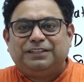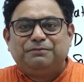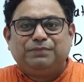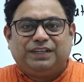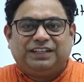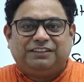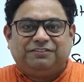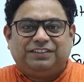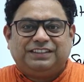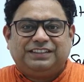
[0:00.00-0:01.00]
make a
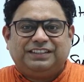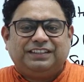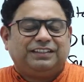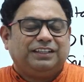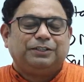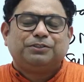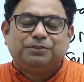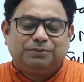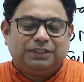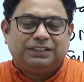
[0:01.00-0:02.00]
difference. Thank you so
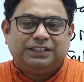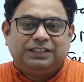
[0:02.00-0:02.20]
much.